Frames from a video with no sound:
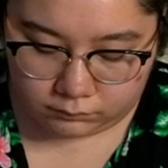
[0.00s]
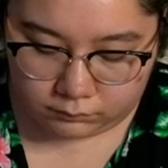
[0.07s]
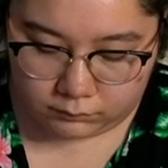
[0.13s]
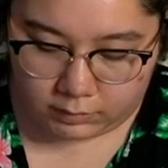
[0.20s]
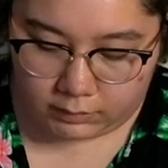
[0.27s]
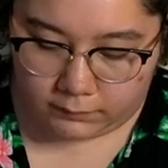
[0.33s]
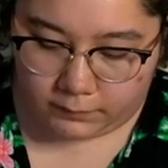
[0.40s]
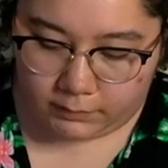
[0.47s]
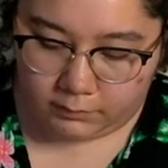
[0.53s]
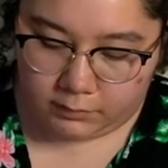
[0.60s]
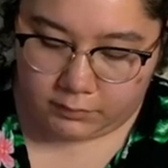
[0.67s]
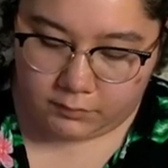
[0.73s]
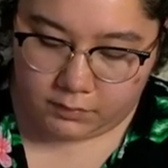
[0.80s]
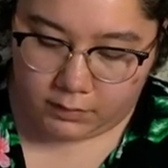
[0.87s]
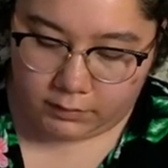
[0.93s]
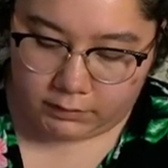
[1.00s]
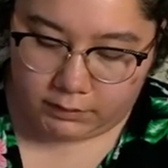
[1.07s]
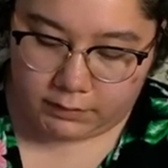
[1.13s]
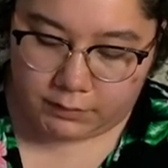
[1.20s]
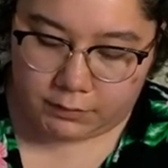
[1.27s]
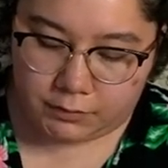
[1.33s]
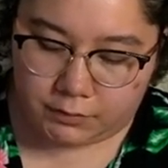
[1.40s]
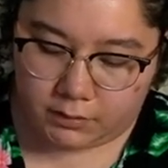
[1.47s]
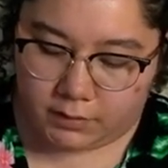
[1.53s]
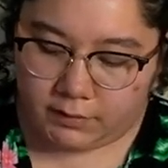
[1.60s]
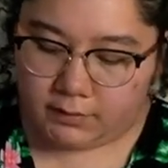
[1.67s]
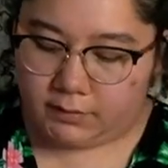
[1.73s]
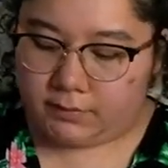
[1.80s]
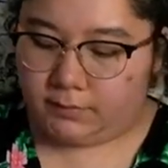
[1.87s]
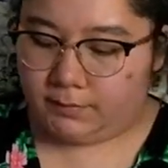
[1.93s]
Wait, if I'm gonna do holly, I should draw
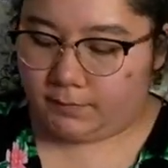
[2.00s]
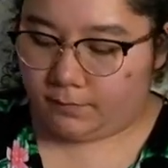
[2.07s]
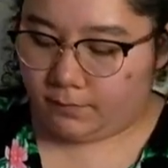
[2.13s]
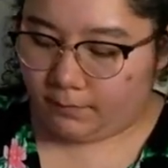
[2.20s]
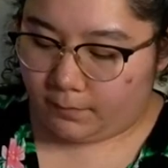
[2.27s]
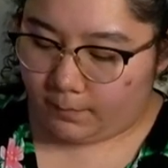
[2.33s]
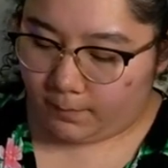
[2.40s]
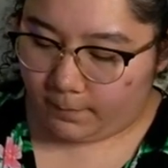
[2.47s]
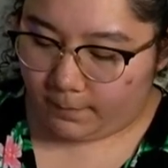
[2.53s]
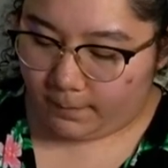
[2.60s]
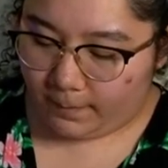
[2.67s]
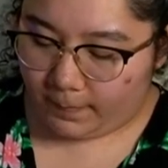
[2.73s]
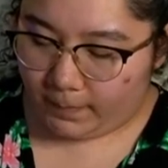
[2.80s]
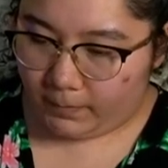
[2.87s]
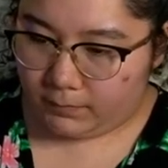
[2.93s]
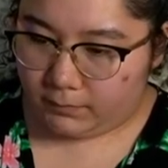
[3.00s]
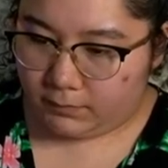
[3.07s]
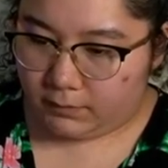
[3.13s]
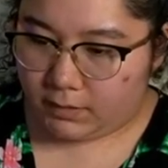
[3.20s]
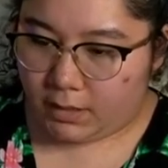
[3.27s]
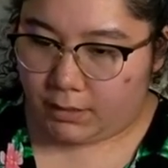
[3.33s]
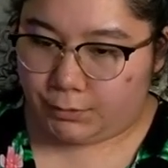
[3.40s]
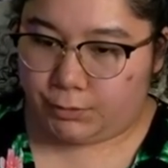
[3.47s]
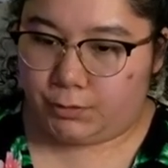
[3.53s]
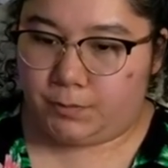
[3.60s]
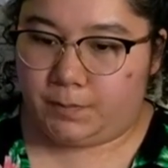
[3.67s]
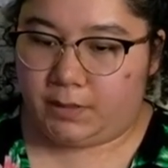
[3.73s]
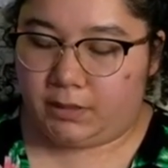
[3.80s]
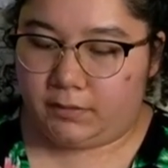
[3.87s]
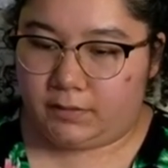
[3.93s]
the actual
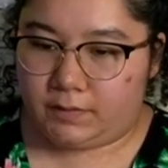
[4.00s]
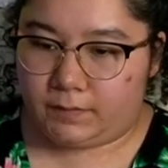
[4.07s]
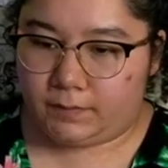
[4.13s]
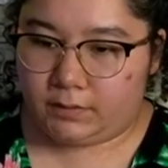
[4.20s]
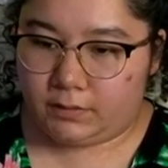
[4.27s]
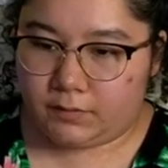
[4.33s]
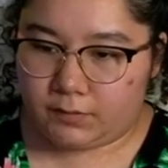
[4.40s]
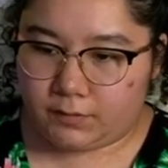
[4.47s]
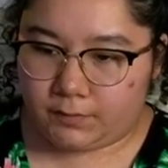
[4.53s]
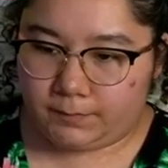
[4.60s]
berries first.